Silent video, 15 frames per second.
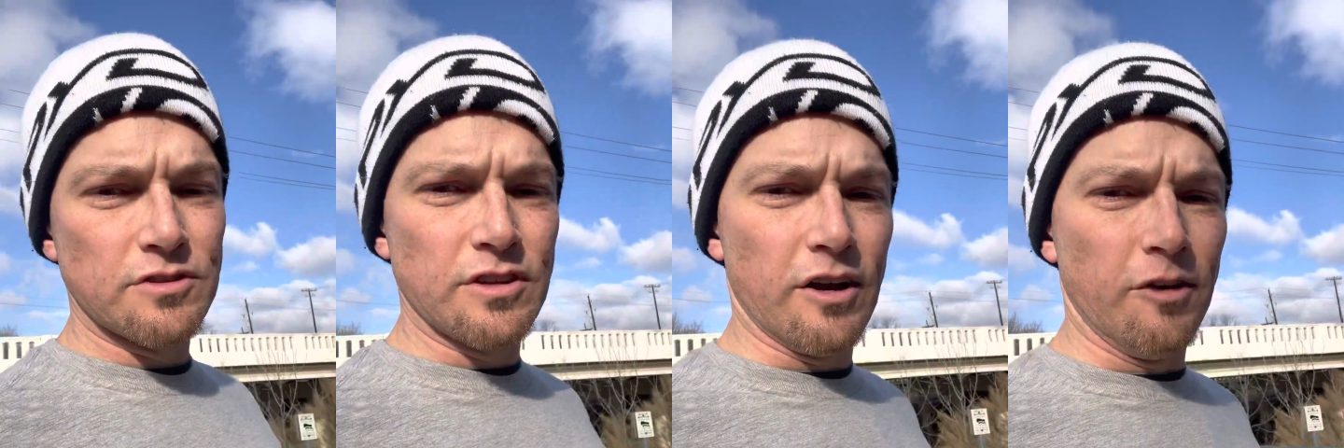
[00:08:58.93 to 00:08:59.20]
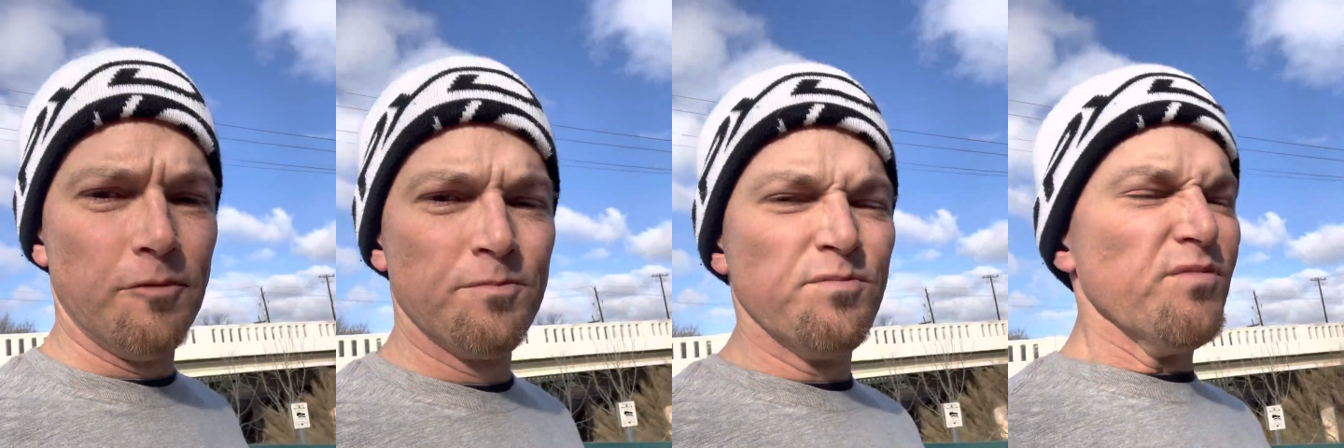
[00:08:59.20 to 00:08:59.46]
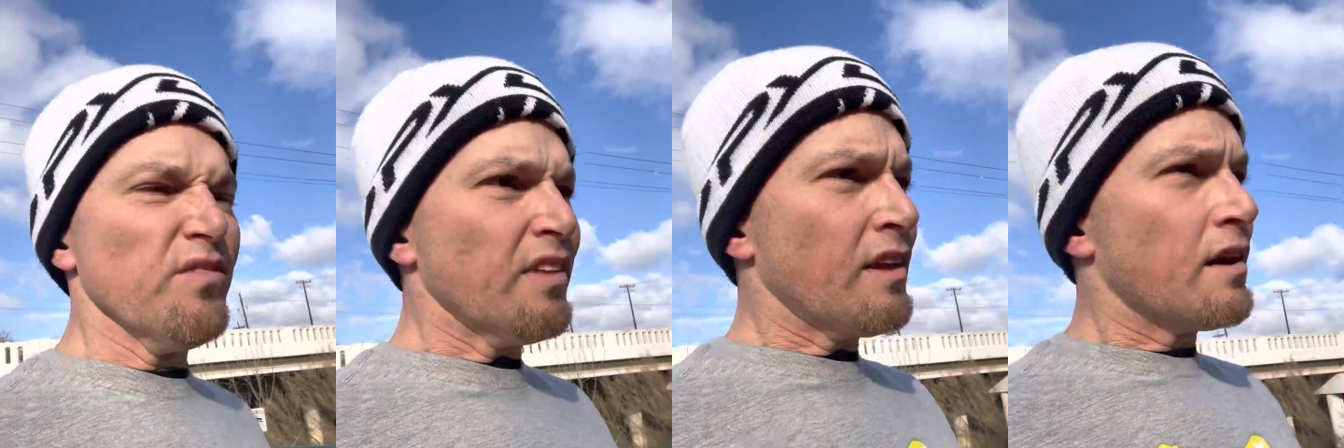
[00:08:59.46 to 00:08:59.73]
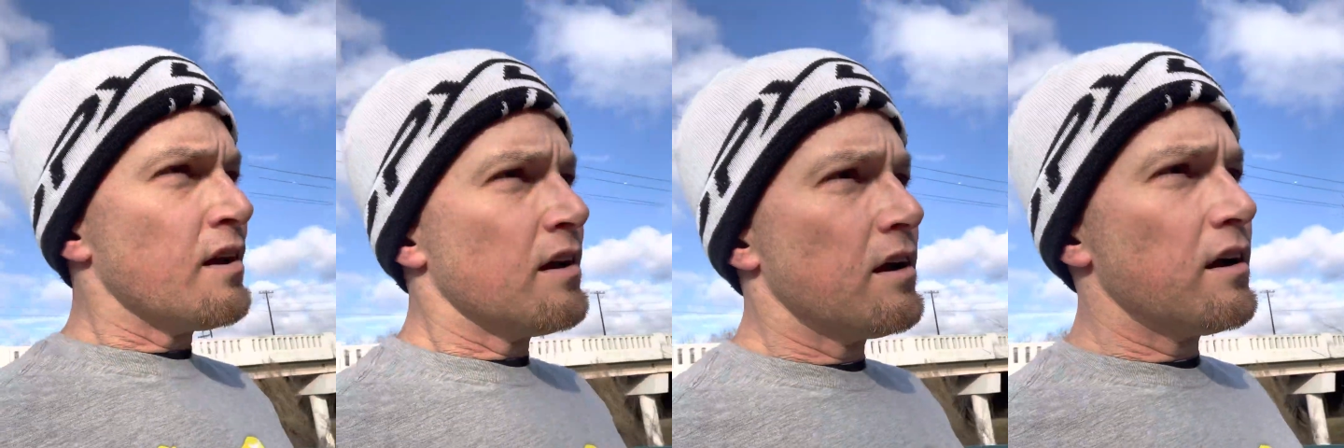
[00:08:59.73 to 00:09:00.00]
So,
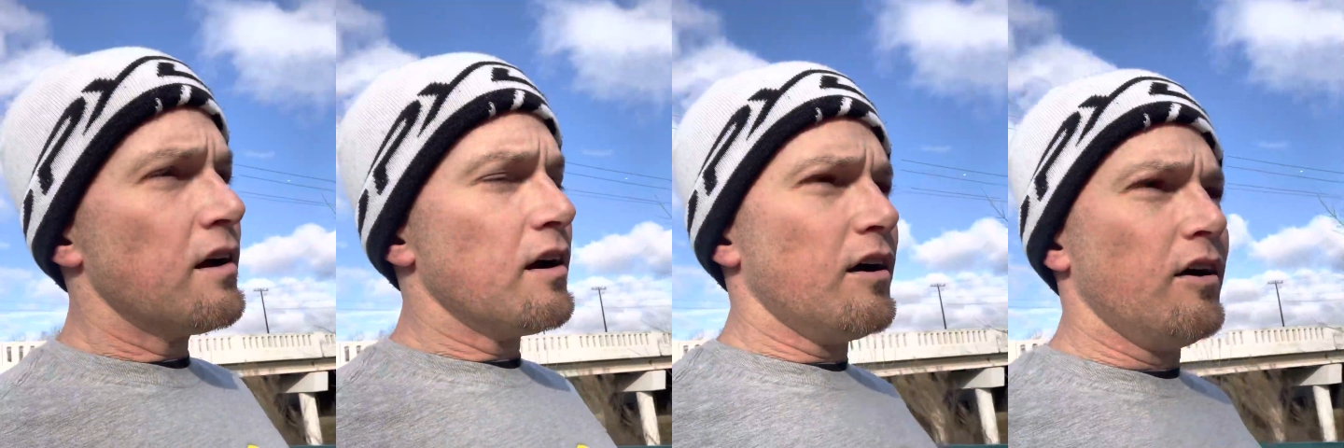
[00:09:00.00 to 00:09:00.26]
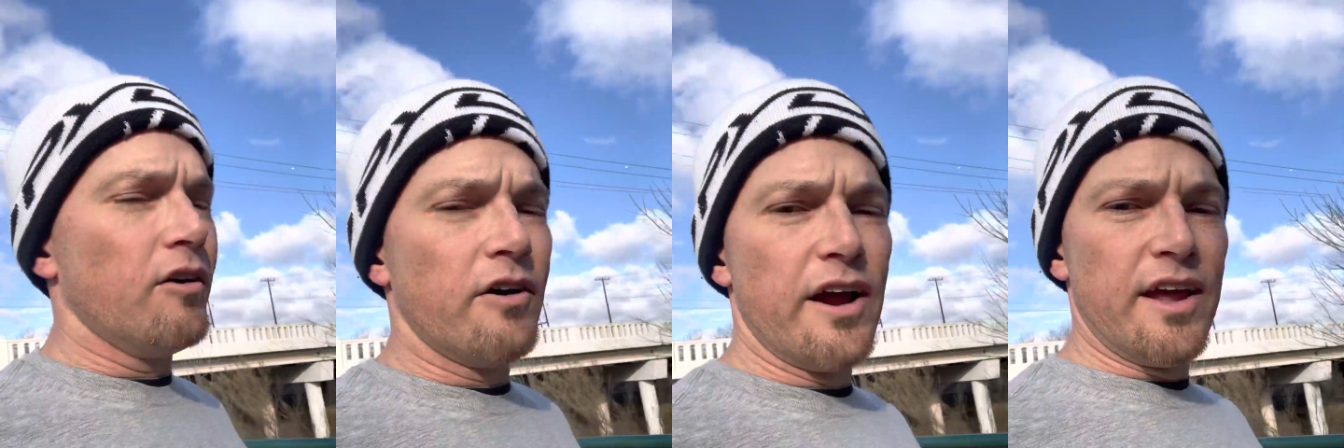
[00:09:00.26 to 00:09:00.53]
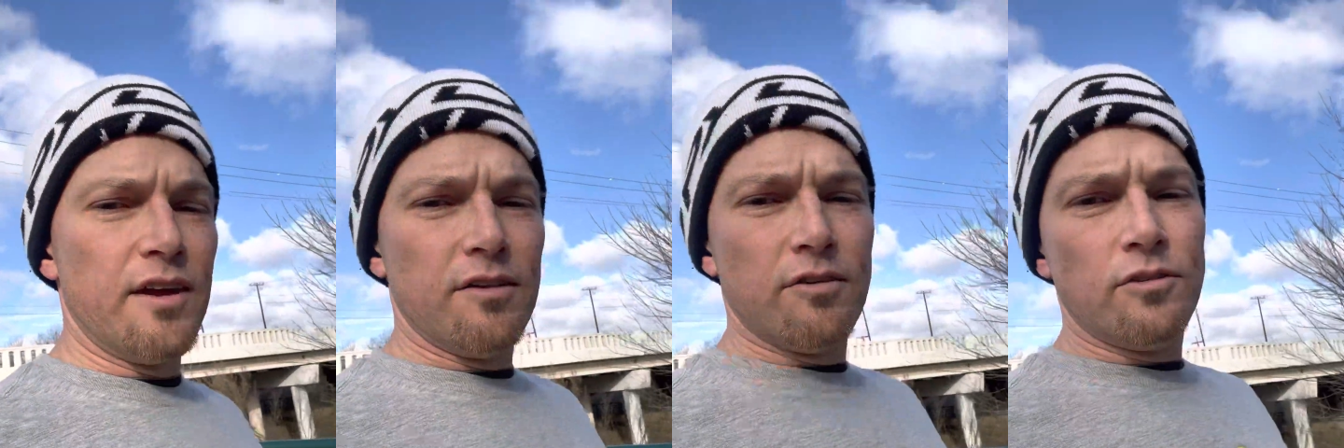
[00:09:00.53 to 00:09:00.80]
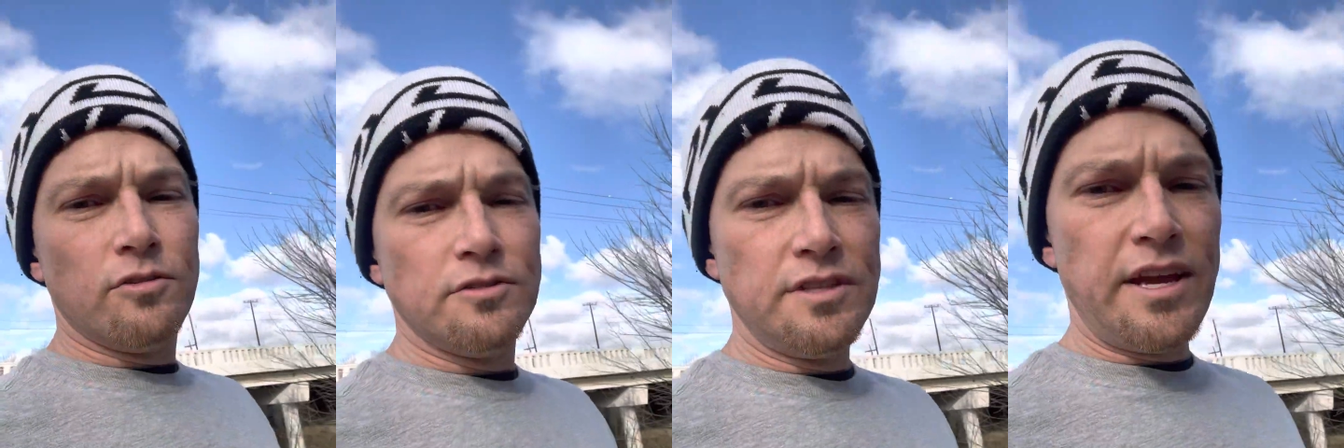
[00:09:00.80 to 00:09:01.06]
all right,
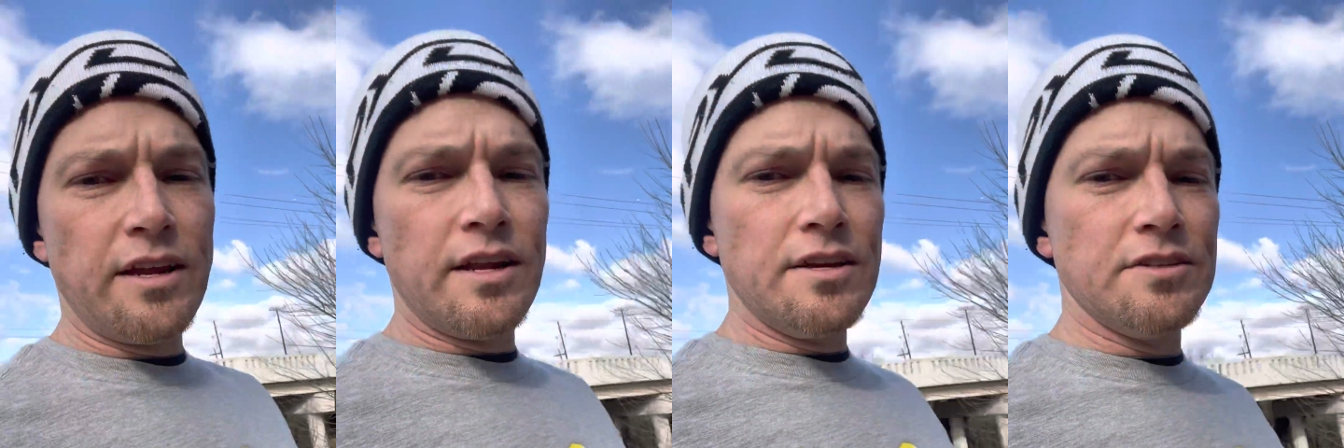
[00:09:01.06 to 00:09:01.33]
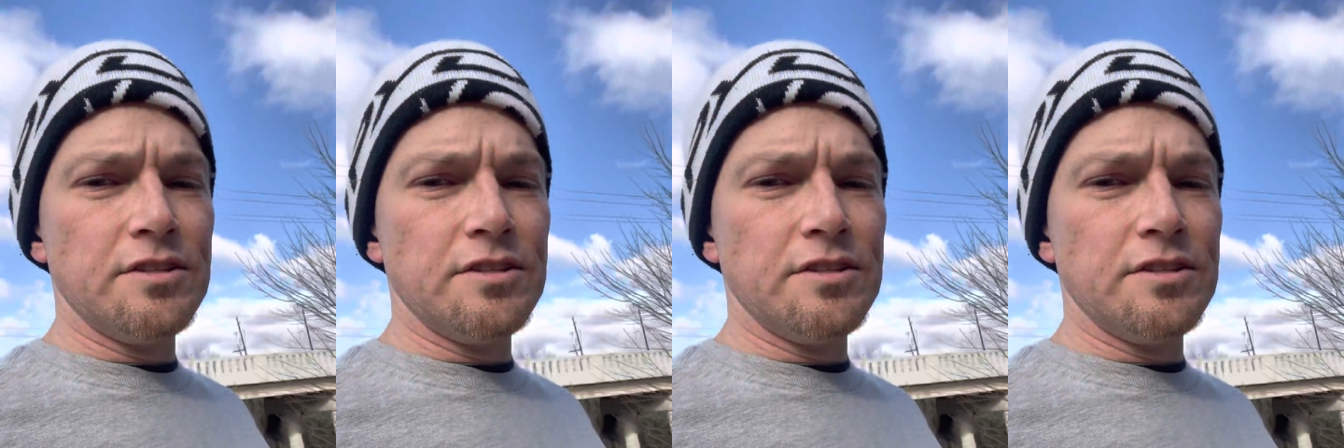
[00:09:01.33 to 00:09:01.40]
take it easy